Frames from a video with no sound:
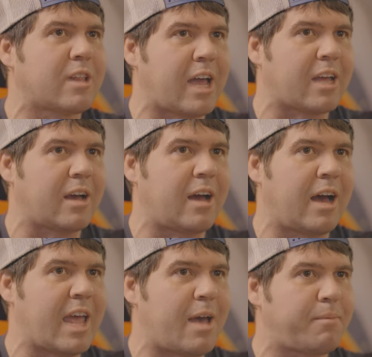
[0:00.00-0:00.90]
like
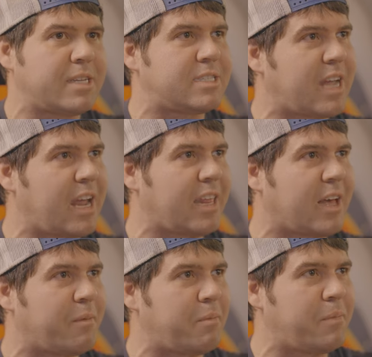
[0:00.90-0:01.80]
an empty
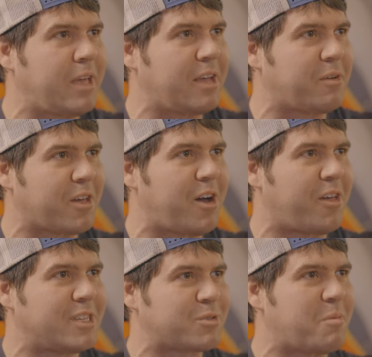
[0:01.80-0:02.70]
stadium and me with
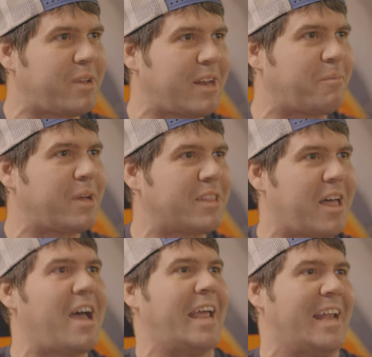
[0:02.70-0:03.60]
all these women in a big
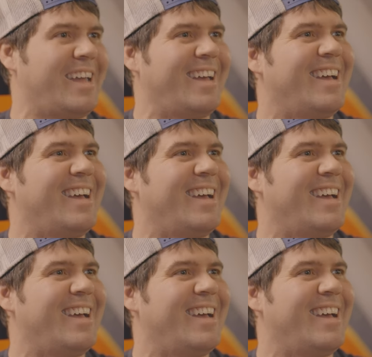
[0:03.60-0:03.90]
line.